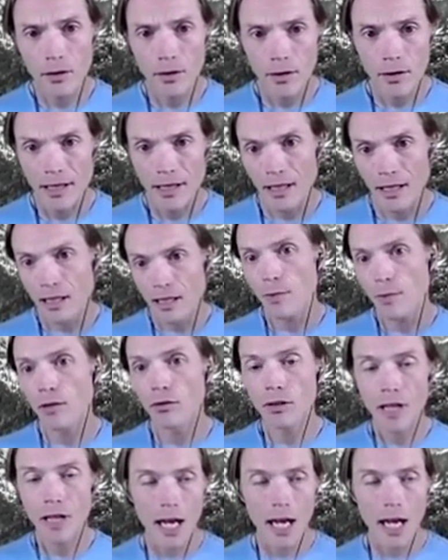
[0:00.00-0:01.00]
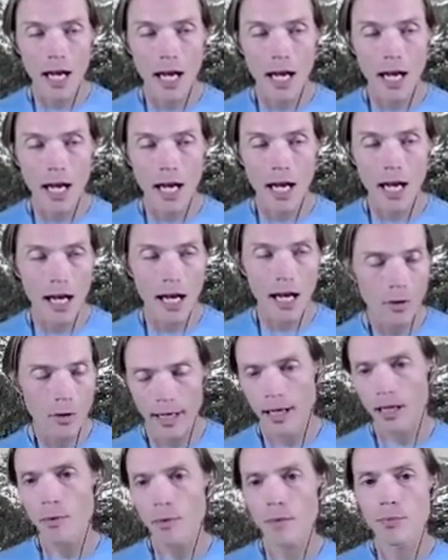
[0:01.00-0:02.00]
They need to be reliable. They got to be
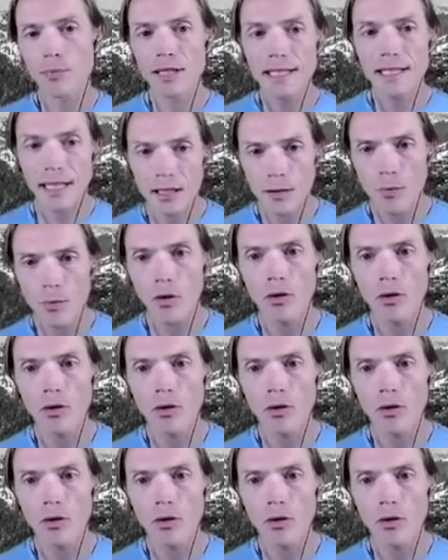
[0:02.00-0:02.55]
predictable.